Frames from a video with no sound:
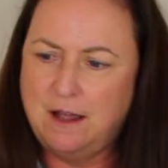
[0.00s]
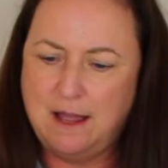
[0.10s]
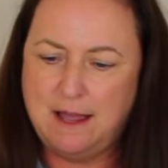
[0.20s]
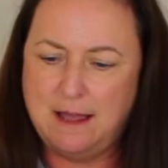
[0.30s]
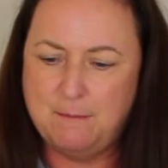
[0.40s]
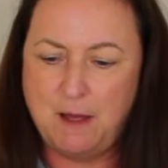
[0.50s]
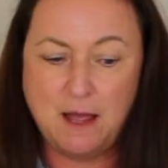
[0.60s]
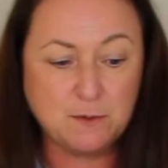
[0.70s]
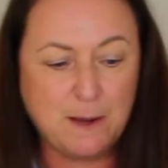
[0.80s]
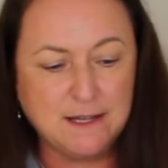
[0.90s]

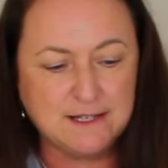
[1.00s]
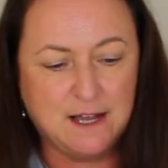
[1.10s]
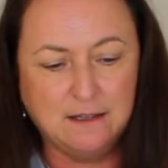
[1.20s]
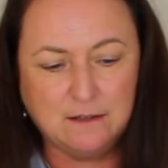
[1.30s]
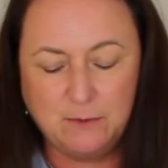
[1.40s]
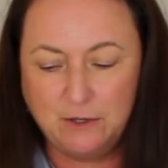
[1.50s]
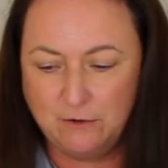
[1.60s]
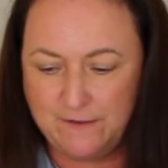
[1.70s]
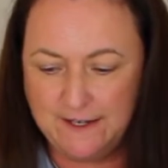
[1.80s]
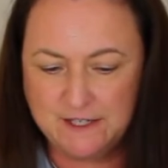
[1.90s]
As well as that, when you're
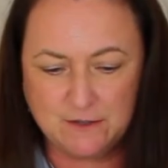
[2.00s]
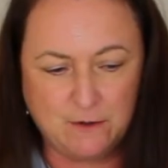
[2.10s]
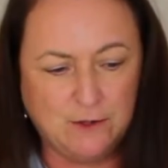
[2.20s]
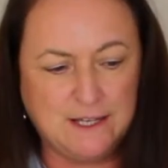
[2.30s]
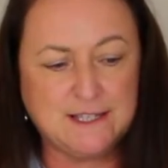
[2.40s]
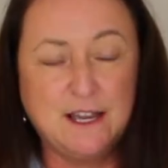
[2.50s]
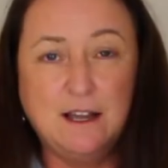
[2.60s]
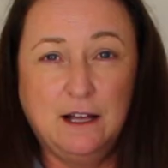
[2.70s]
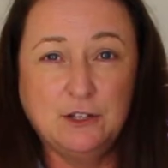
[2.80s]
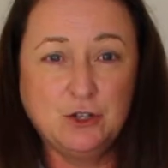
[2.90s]
finished all this,
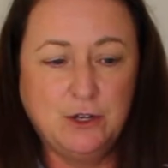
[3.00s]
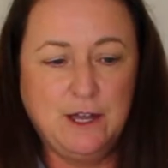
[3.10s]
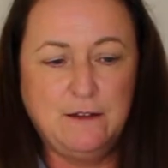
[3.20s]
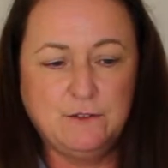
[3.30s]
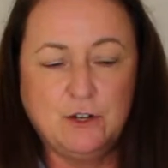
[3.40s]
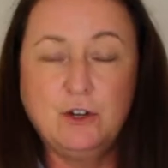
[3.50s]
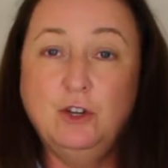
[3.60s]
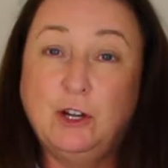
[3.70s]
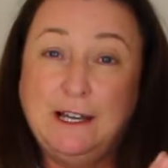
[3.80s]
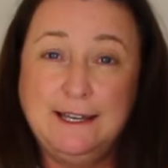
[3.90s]
I'll show you after
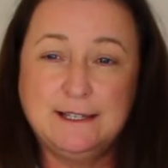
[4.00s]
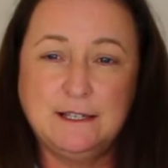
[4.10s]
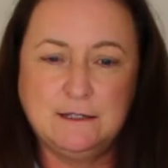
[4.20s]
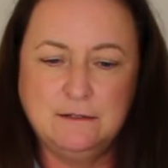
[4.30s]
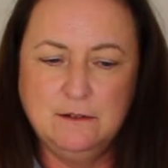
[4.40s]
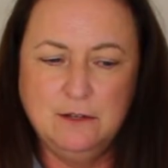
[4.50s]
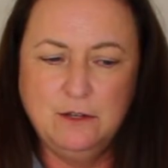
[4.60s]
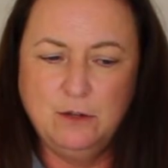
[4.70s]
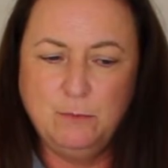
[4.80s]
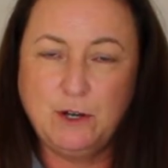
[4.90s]
you glaze it.
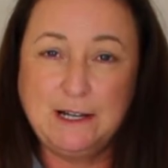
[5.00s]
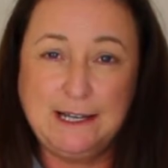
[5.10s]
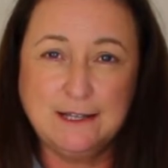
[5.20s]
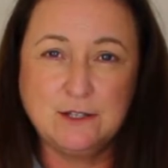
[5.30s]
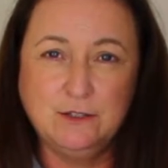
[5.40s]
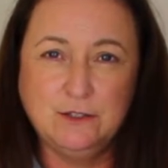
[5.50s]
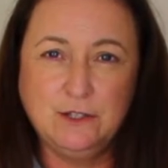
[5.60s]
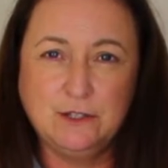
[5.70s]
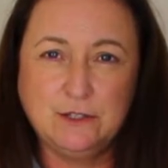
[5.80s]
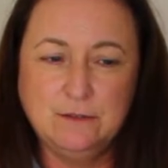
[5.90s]
Put a glaze
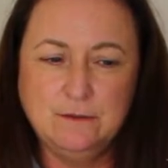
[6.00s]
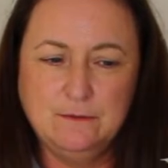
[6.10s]
onto it.